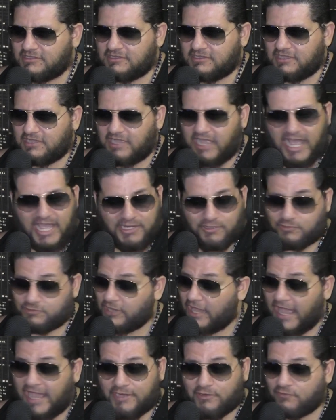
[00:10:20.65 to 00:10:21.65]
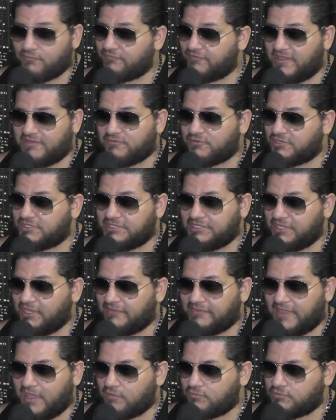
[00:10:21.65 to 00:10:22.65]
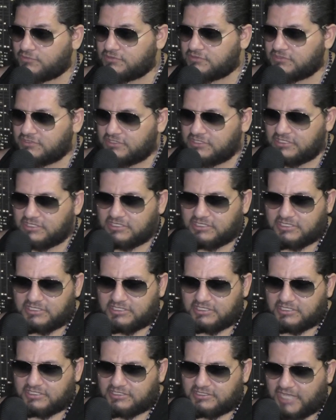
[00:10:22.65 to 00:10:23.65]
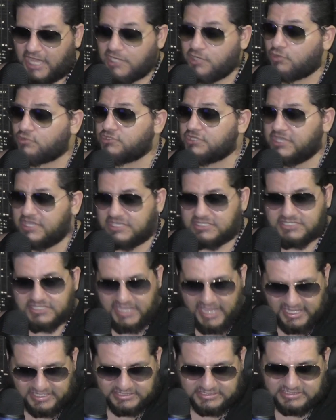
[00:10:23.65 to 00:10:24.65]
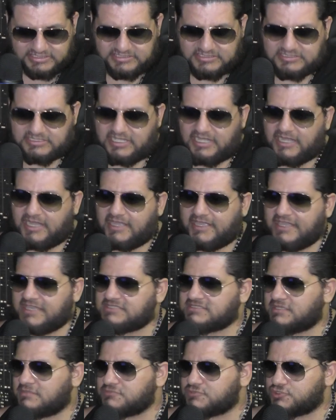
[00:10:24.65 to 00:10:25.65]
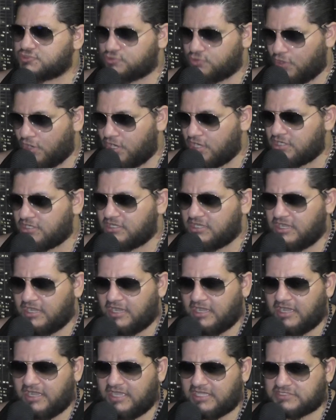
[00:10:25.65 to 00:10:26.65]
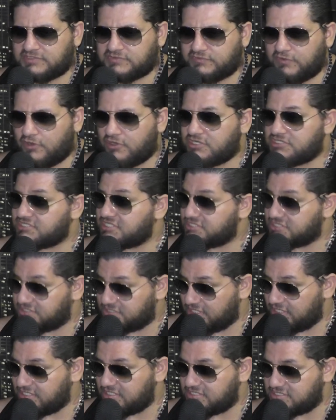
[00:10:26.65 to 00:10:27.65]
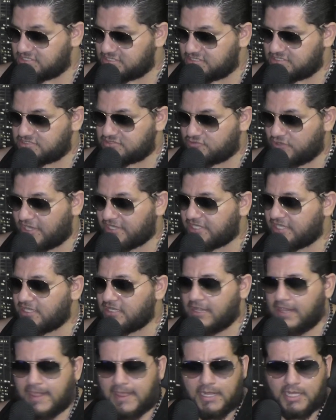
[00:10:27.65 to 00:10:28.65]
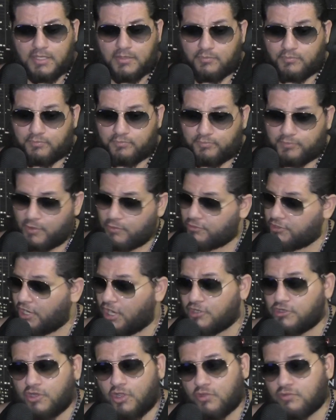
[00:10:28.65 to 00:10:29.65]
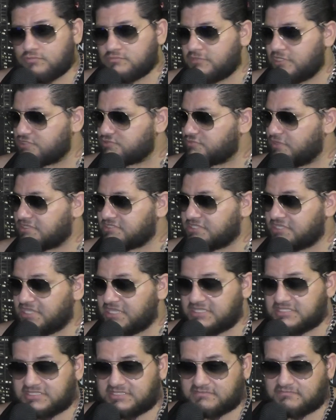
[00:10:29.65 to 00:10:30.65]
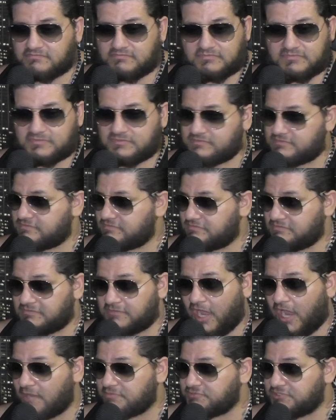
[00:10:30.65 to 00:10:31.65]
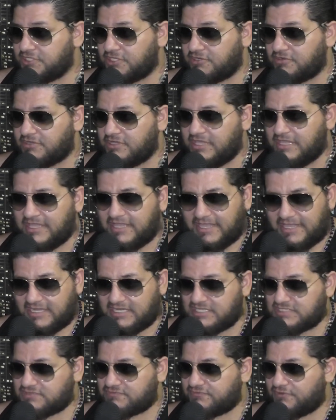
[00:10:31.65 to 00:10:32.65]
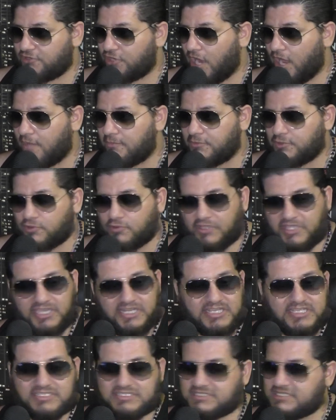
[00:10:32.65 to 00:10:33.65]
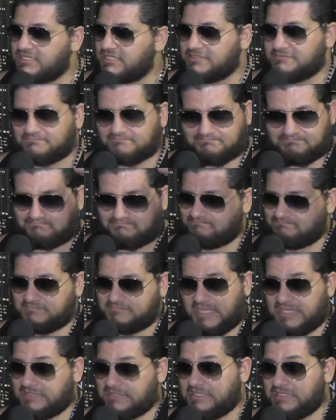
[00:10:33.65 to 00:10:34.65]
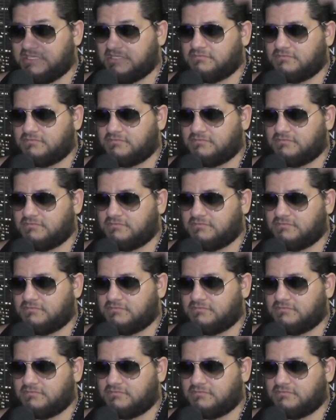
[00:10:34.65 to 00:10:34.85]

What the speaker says: I don't favor Ilia on that one. Not only is, Islam strong as far as his striking, but we all know his wrestling is top tier. It is phenomenal. It is elite.